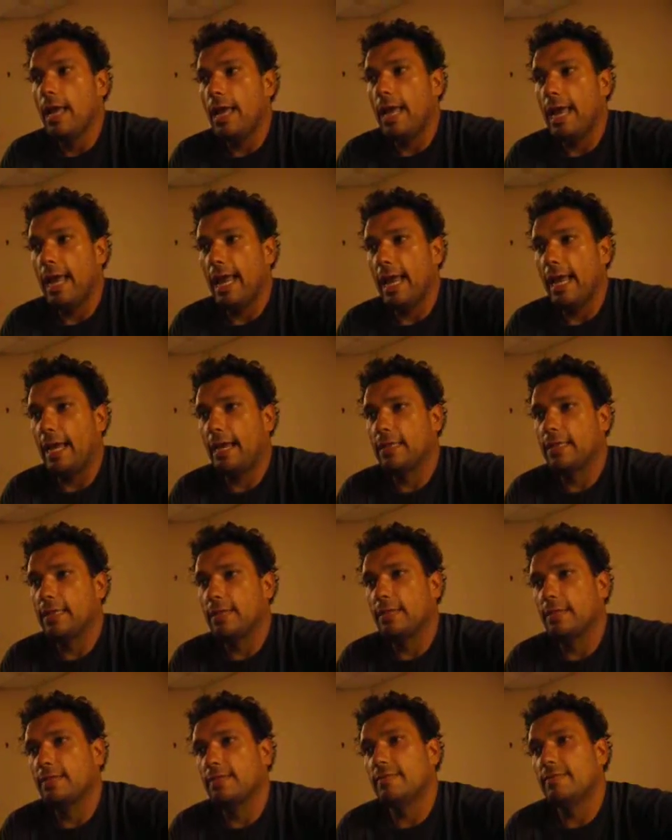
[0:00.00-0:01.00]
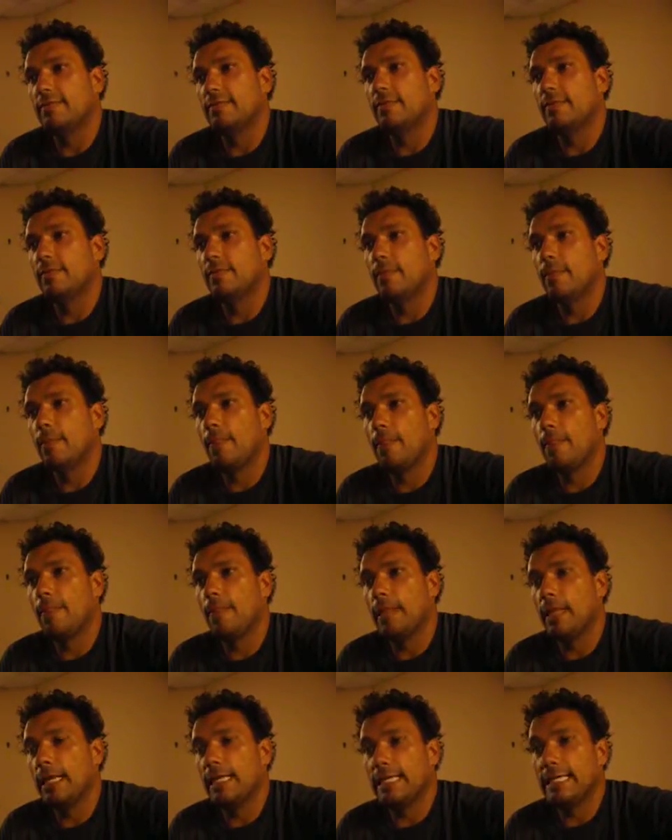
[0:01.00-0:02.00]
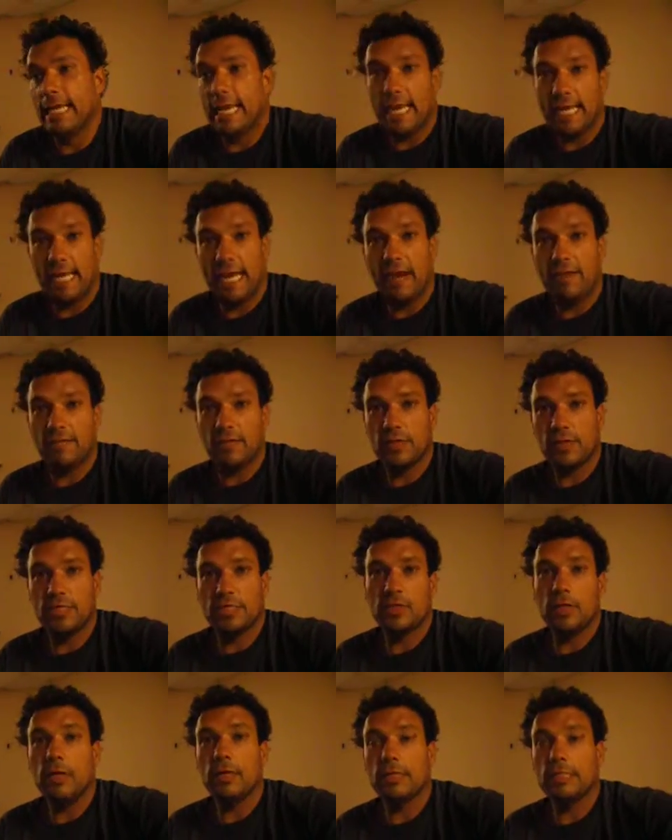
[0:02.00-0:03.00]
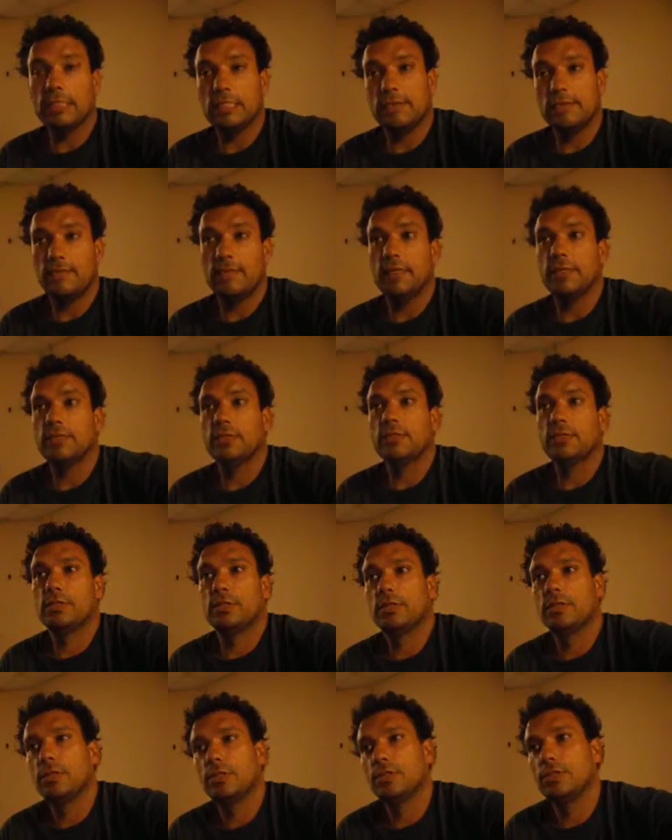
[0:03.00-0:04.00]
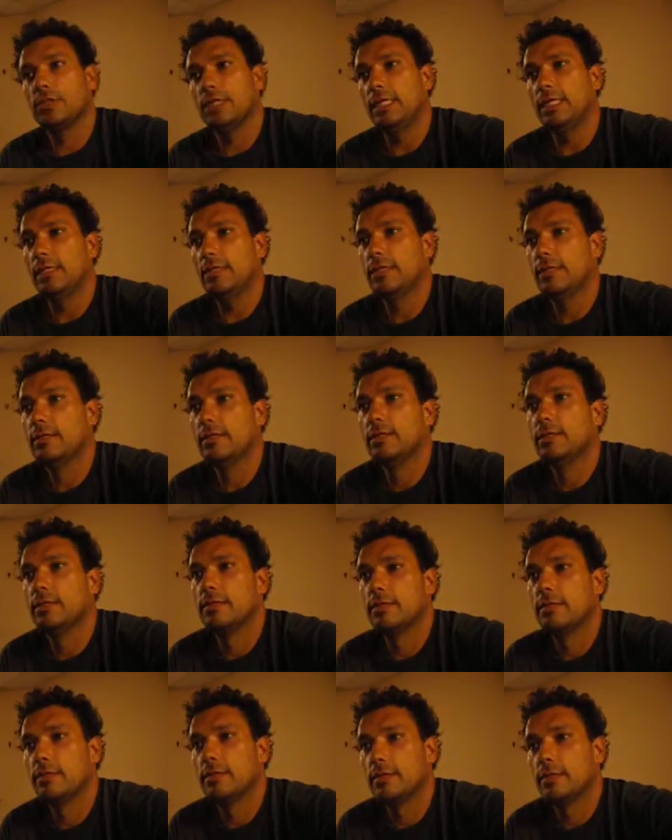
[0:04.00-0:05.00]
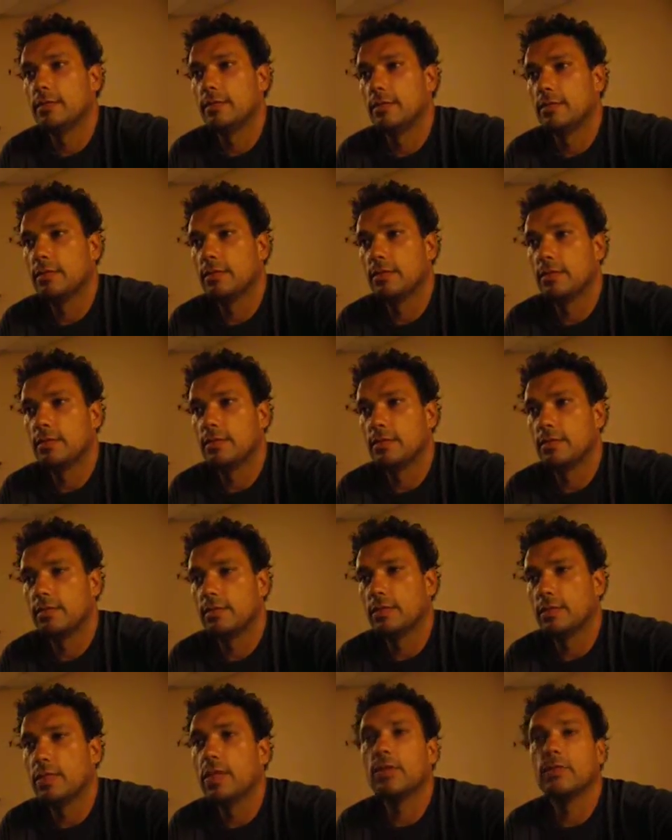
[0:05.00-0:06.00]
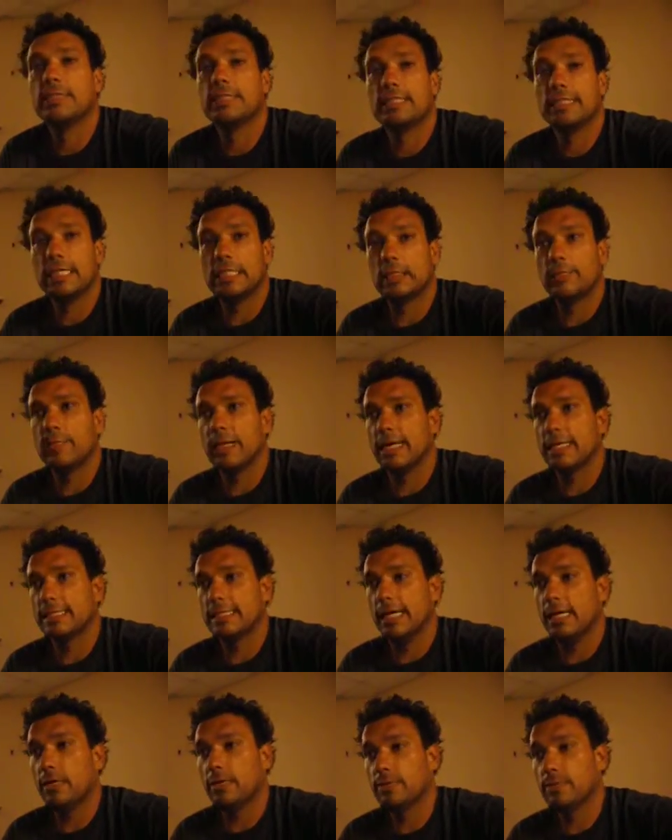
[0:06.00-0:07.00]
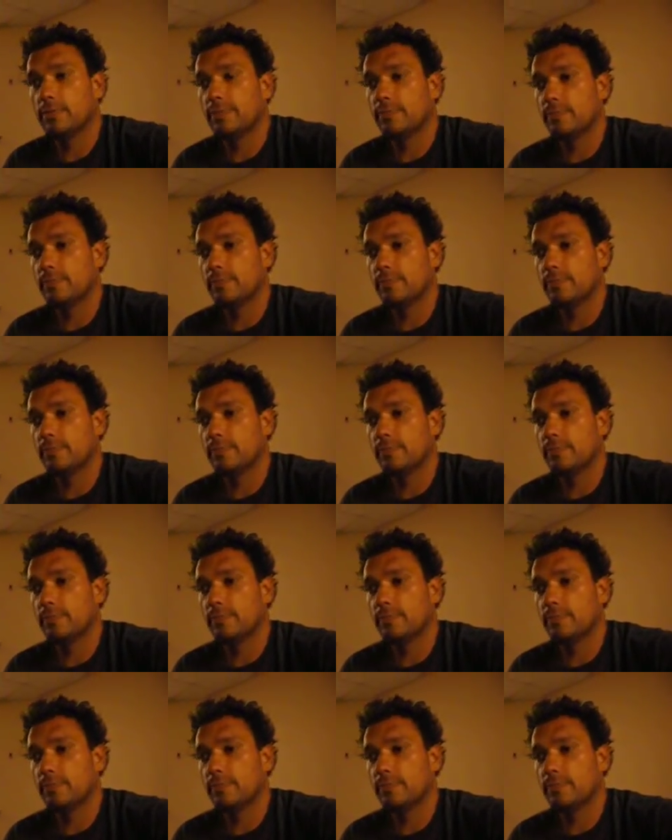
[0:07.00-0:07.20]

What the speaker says: And Kate, after the song is finished, she goes and sits back down.